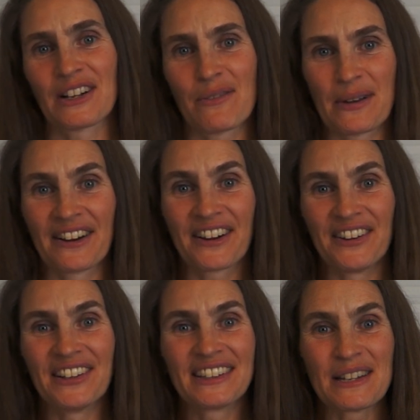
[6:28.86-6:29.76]
of a
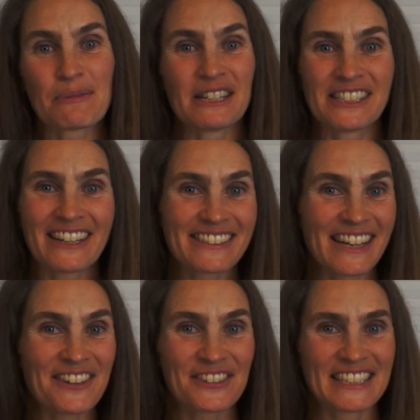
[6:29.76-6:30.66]
miracle. Appreciate
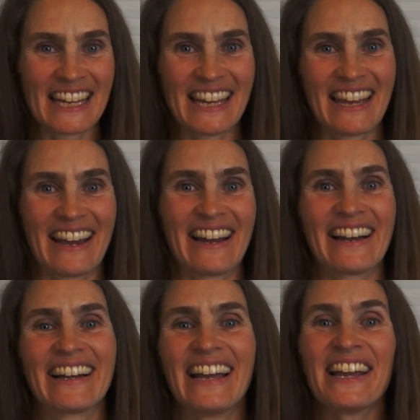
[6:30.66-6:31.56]
yourself for taking
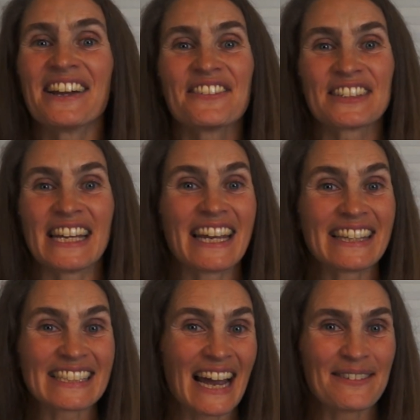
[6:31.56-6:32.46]
care, for taking
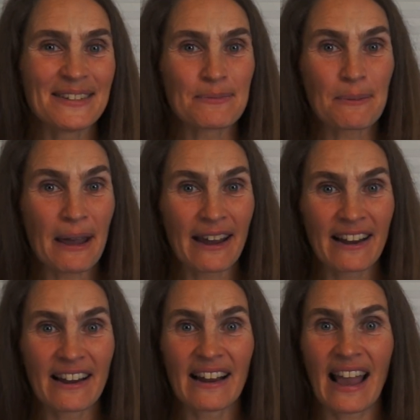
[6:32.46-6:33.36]
the time to
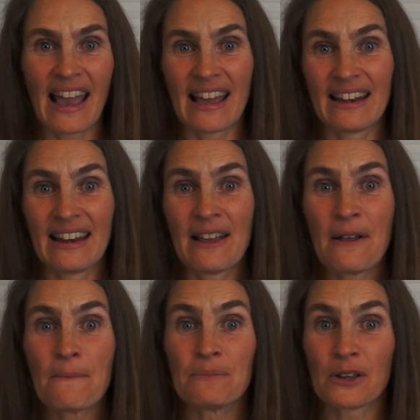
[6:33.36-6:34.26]
prepare and
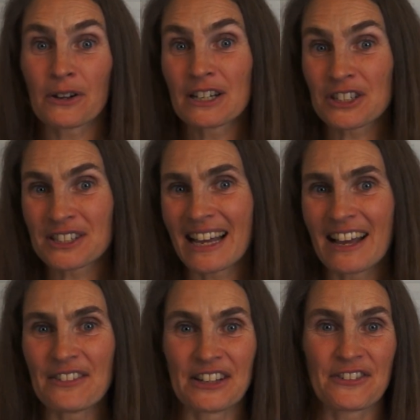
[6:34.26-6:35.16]
nourish
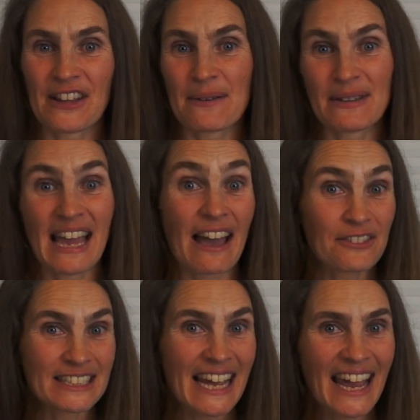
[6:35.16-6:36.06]
yourself and your family
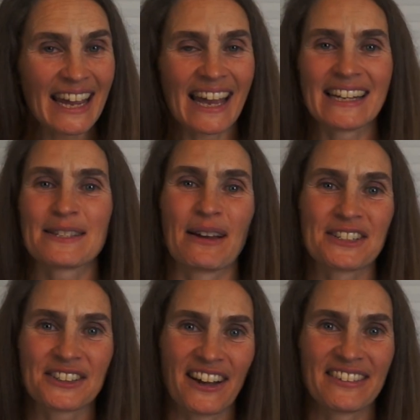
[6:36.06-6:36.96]
every day, and
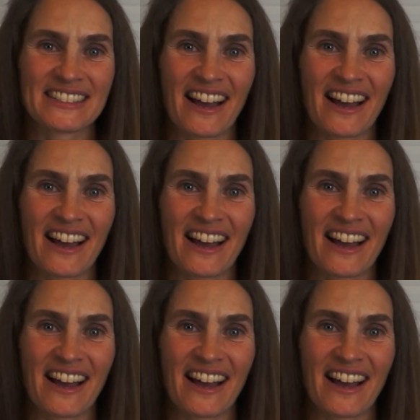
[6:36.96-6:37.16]
especially on these